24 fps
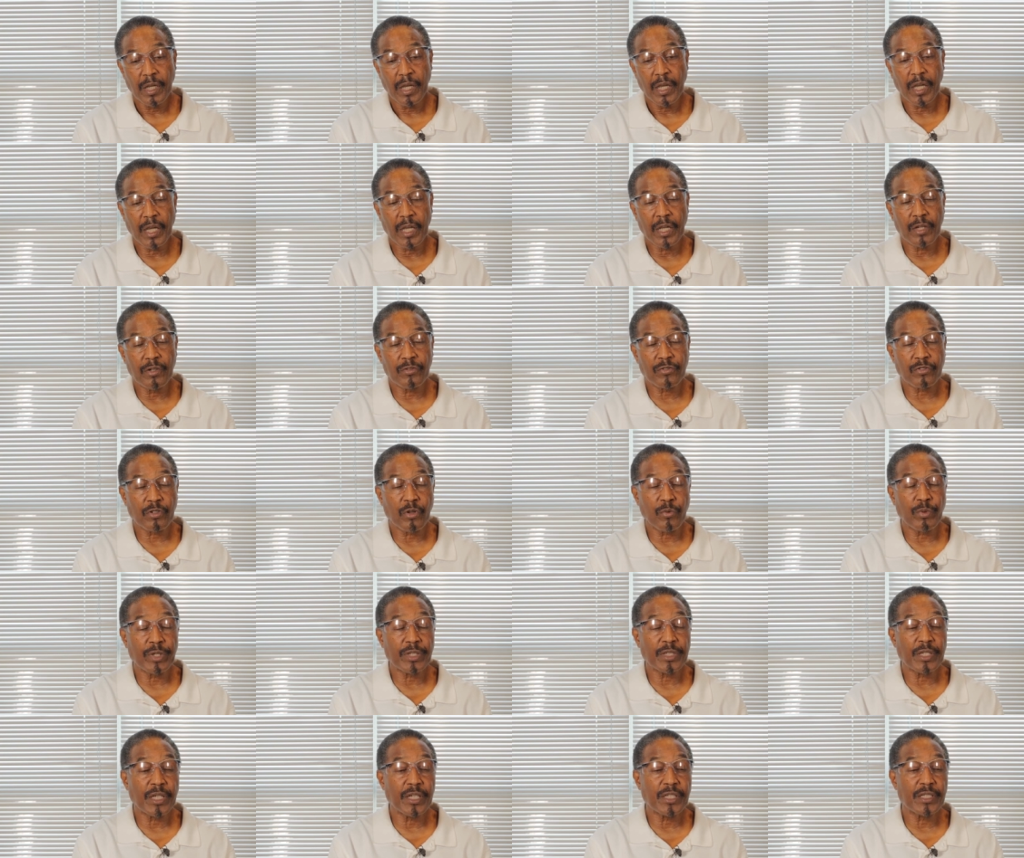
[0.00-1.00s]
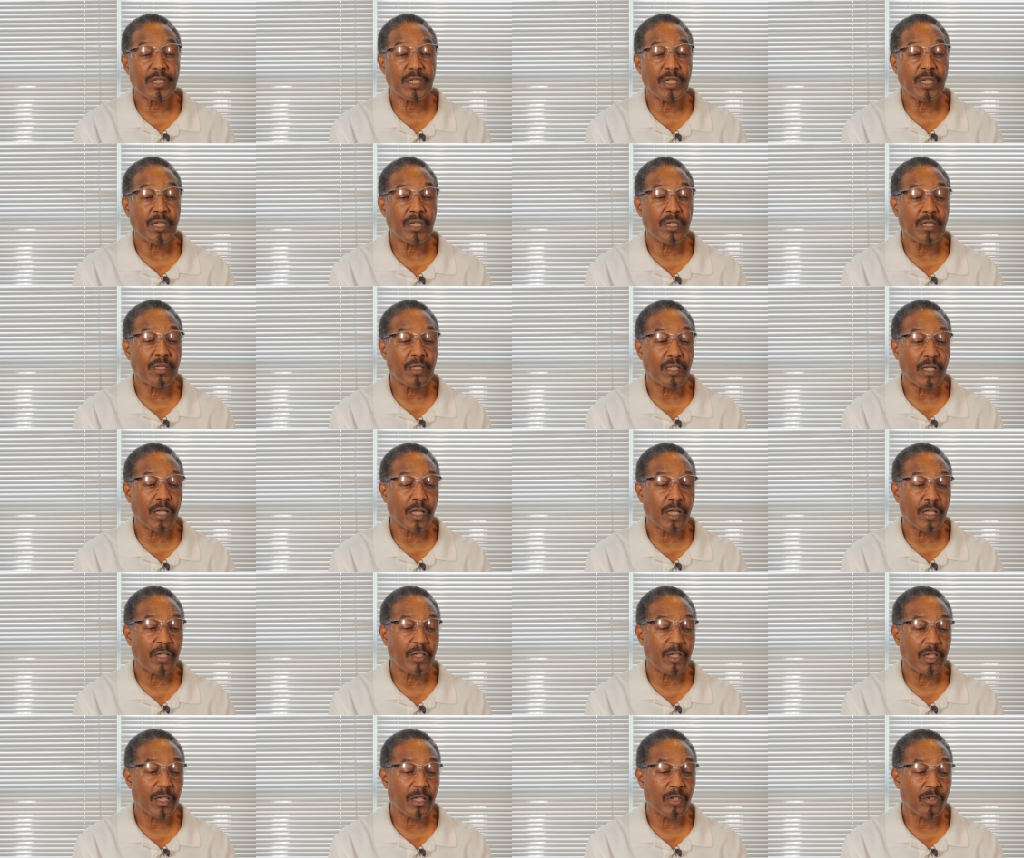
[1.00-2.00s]
And so what they did
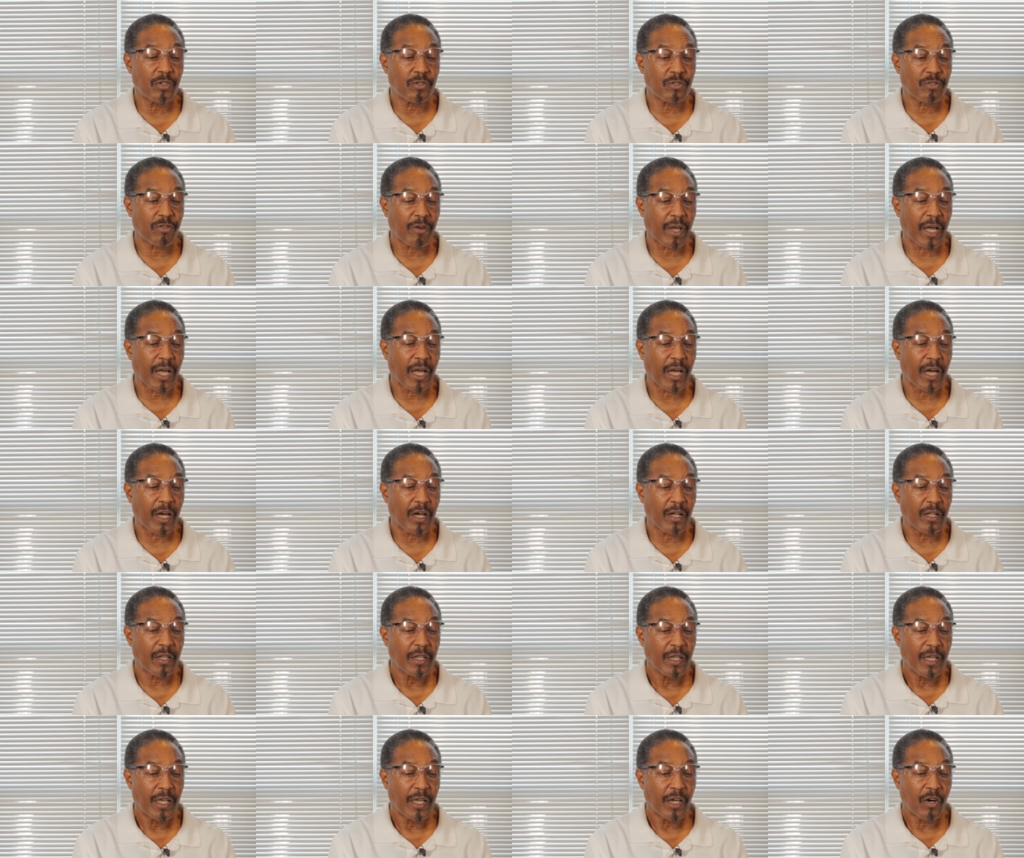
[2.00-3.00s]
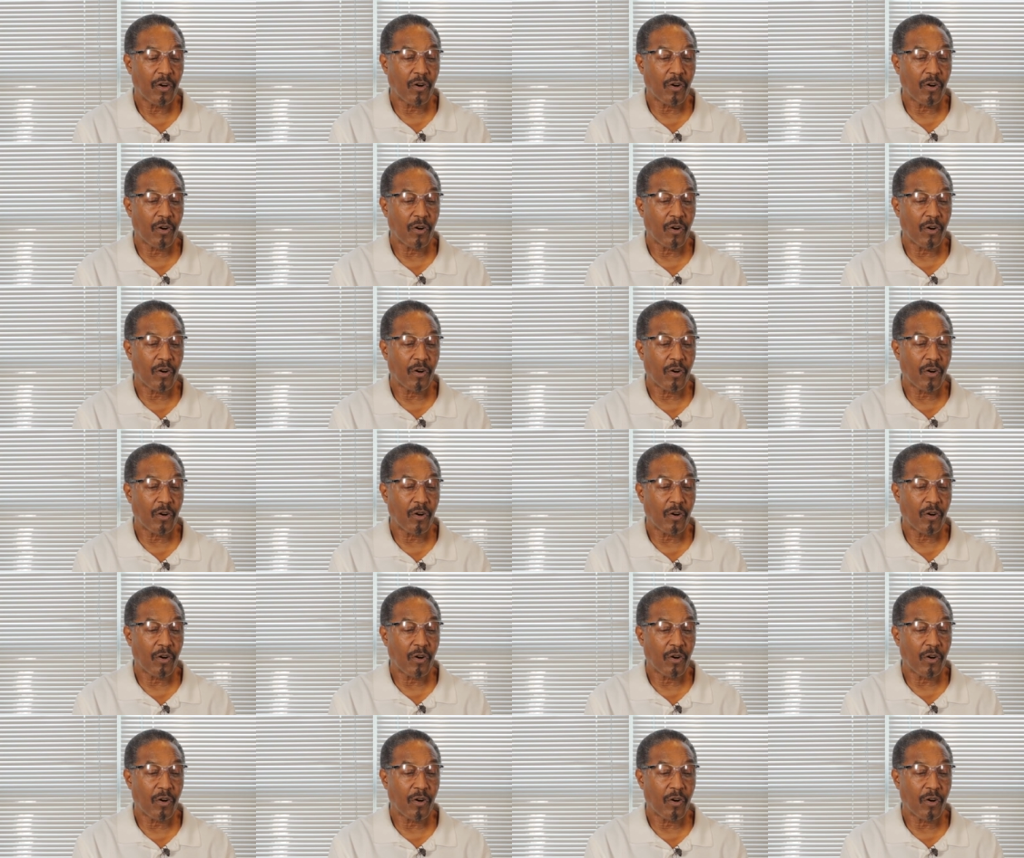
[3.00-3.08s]
in in the trial,